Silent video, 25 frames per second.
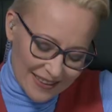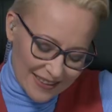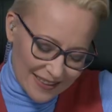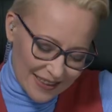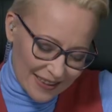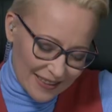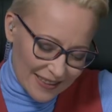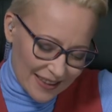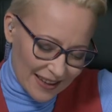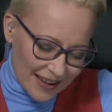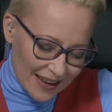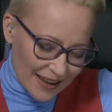
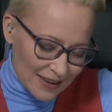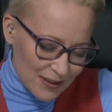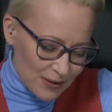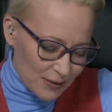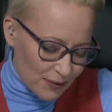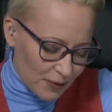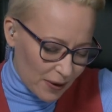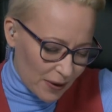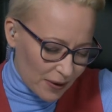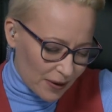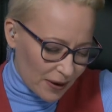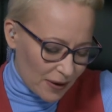At the end
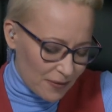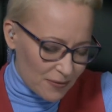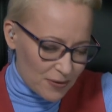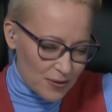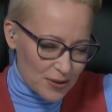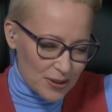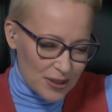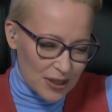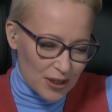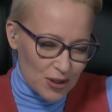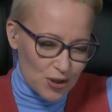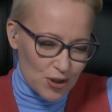of our
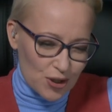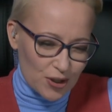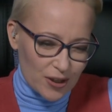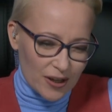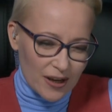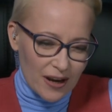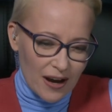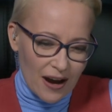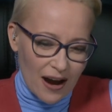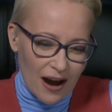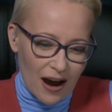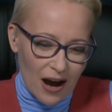conversation,
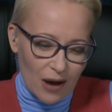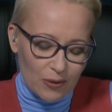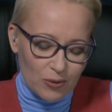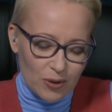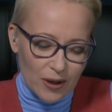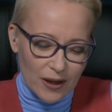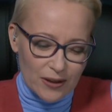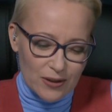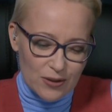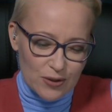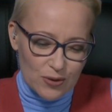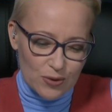I would
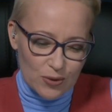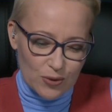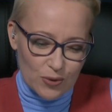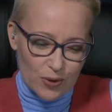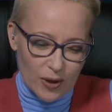like to